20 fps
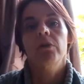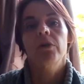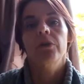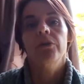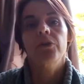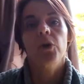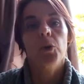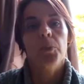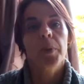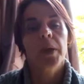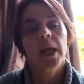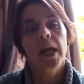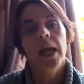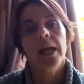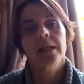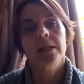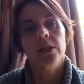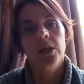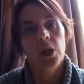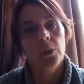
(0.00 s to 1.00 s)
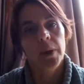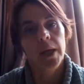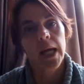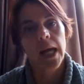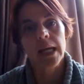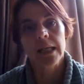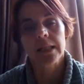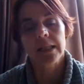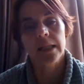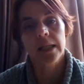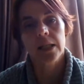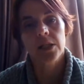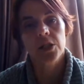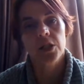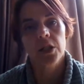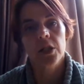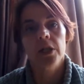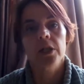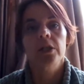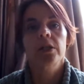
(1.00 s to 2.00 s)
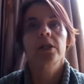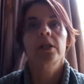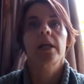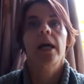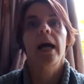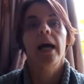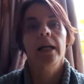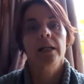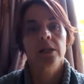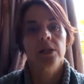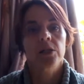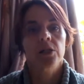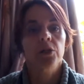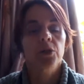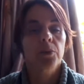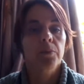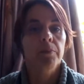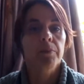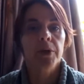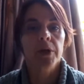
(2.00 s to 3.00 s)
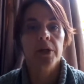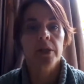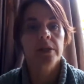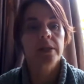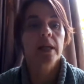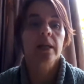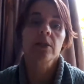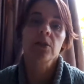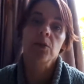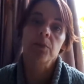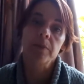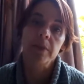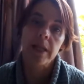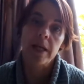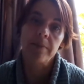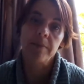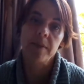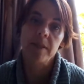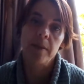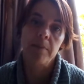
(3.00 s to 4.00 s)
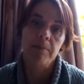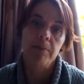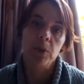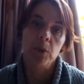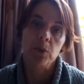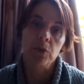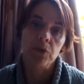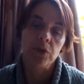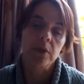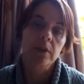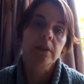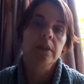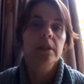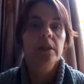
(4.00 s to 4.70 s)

of uppercase, lowercase letters and numbers and sometimes symbols.